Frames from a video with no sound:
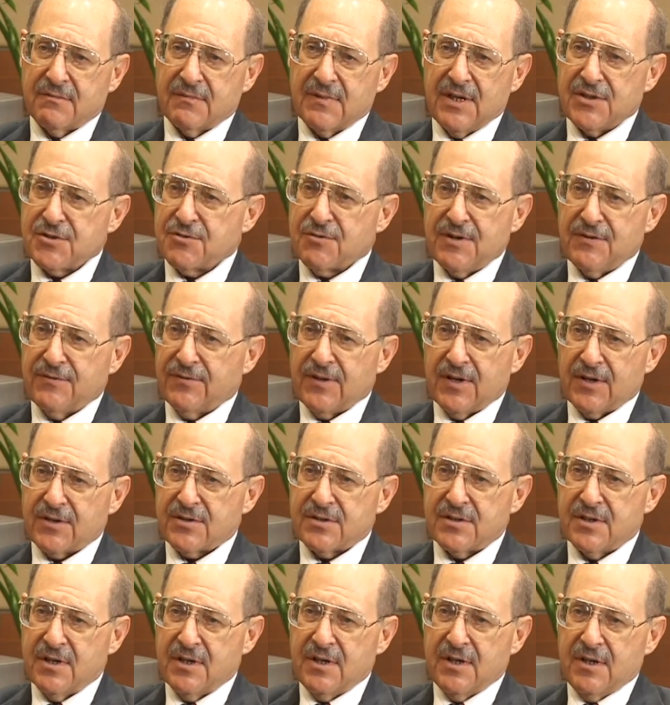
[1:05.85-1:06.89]
It's
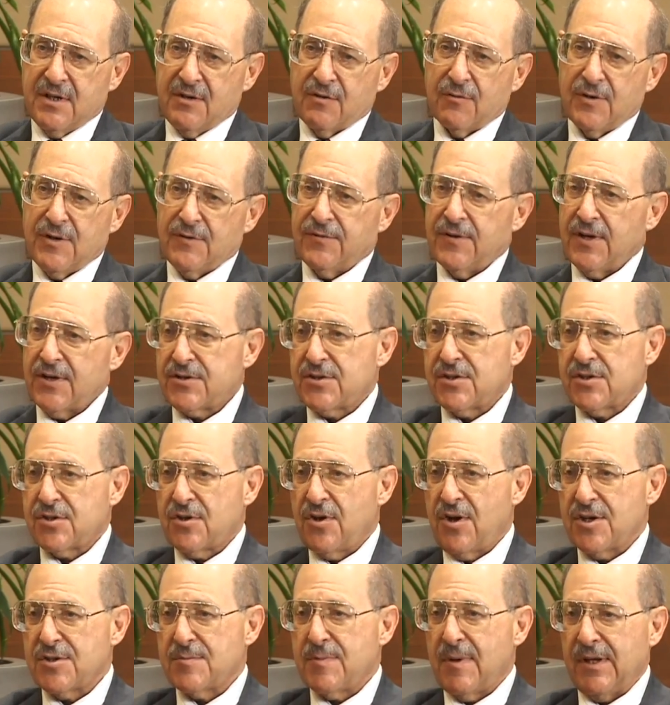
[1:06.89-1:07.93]
reflux. Reflux is
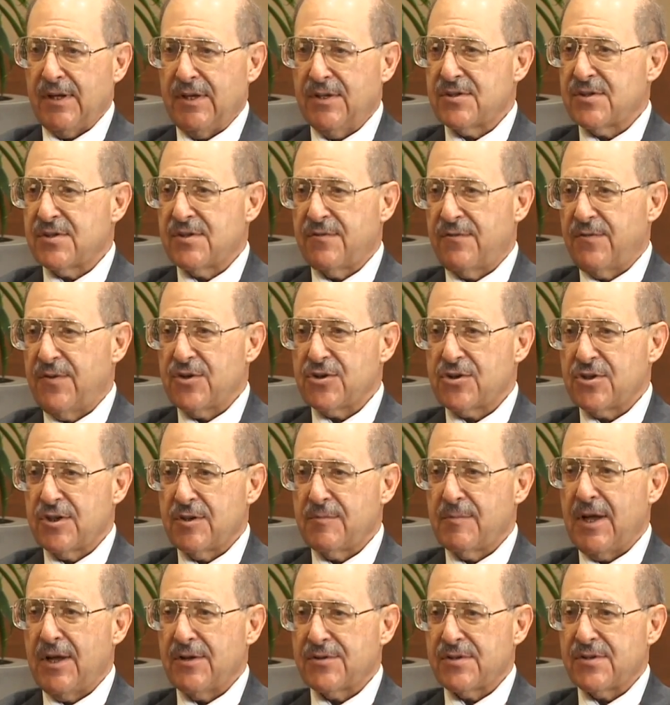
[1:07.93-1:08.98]
caused by insufficient
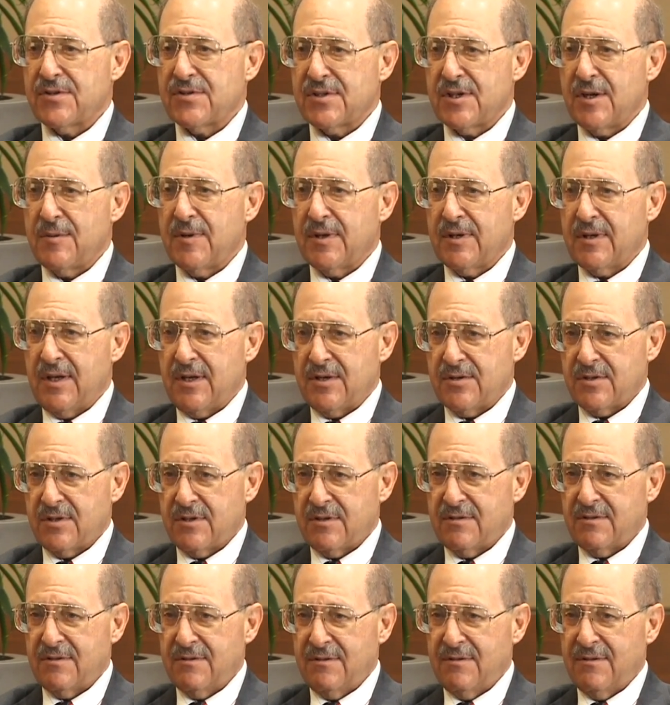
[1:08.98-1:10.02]
amounts of stomach acid,
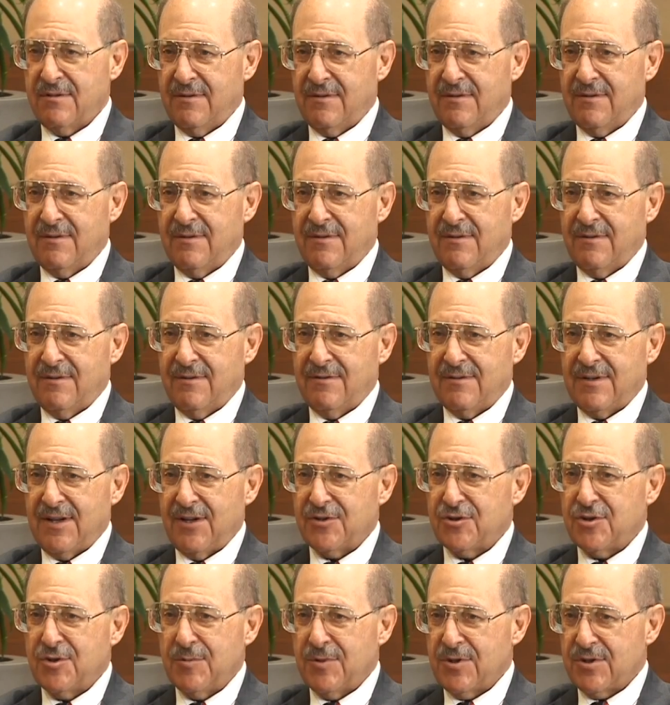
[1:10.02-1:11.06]

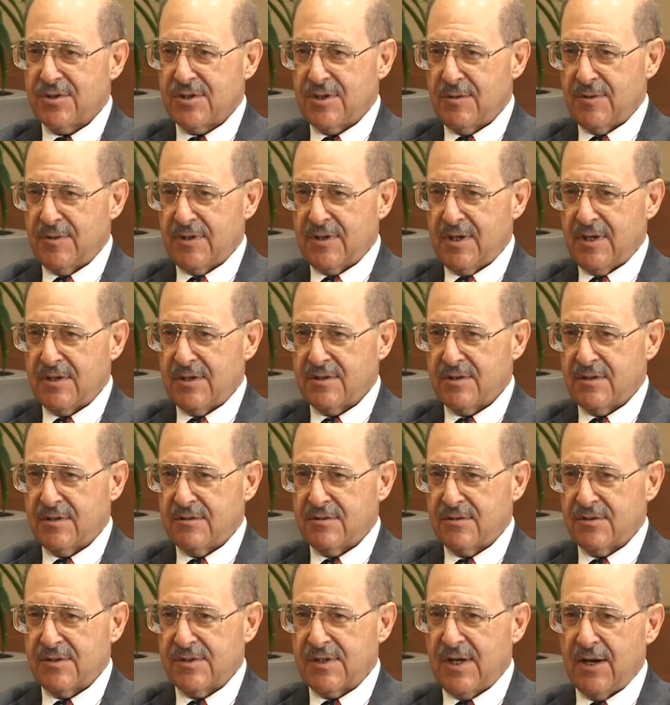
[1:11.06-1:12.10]
not too much stomach acid.
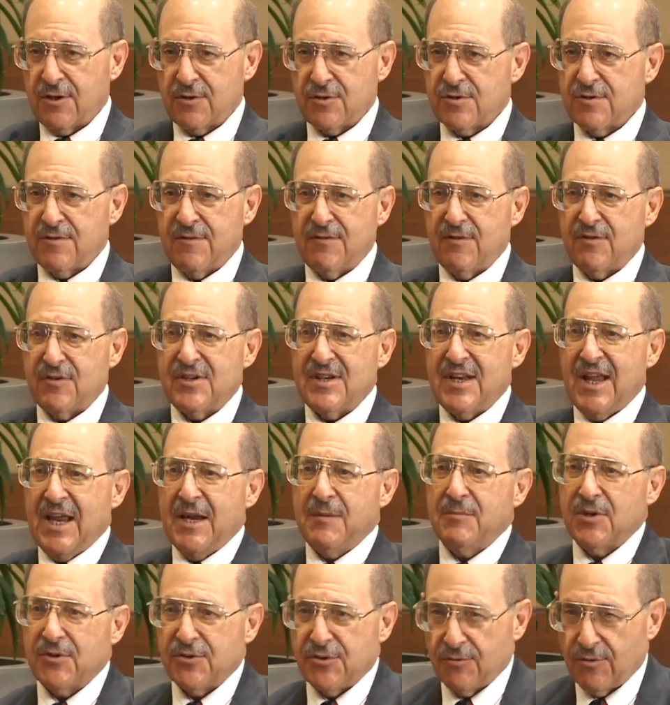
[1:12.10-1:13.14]
So doctors have even
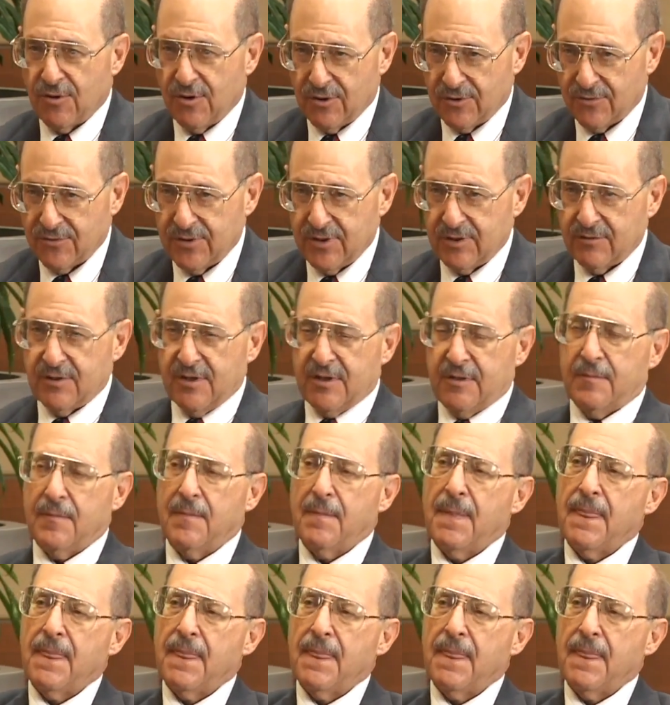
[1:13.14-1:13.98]
named it the wrong thing, right?